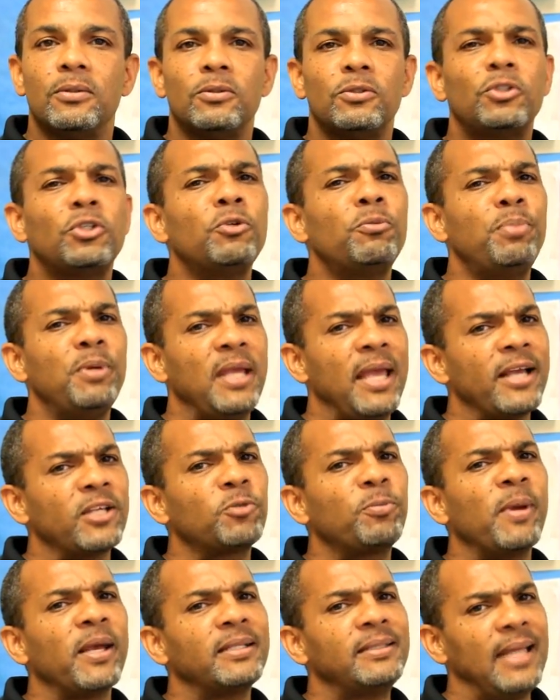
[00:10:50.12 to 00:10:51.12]
should be
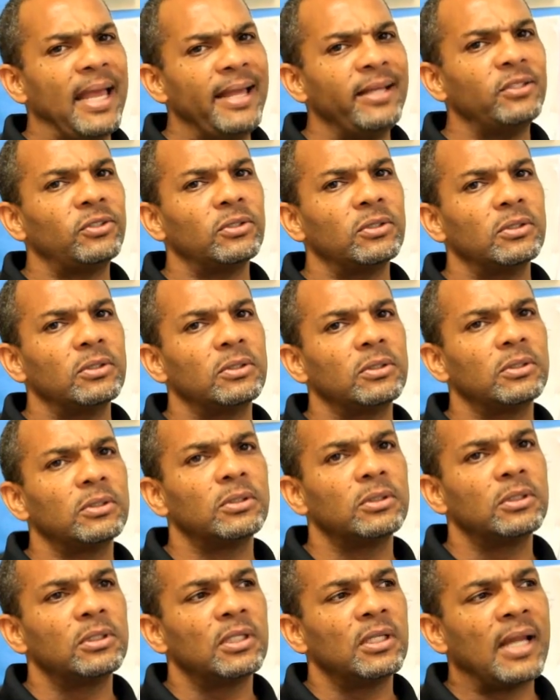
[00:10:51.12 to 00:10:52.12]
expectations.
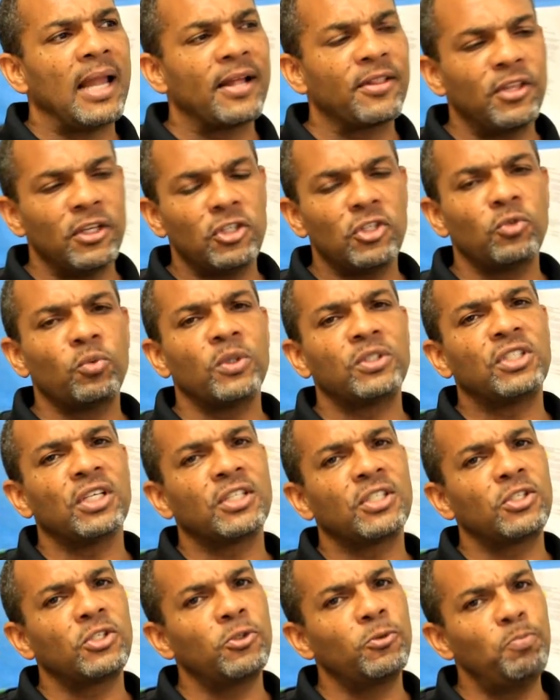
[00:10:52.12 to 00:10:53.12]
Like, this is what's
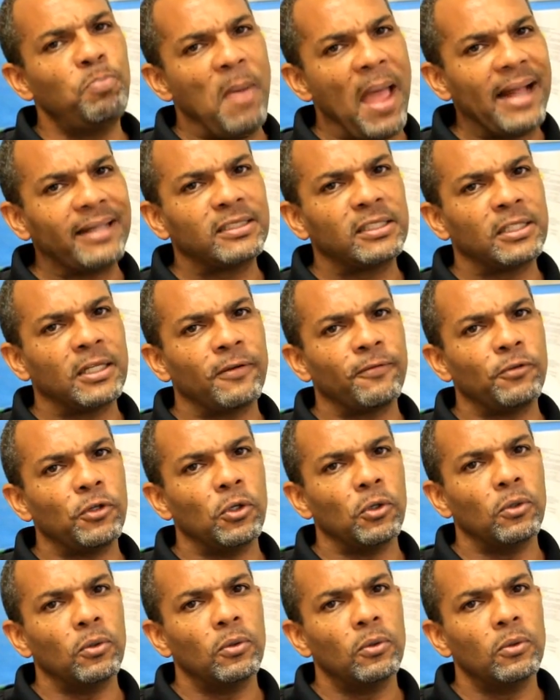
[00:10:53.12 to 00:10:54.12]
expected of you.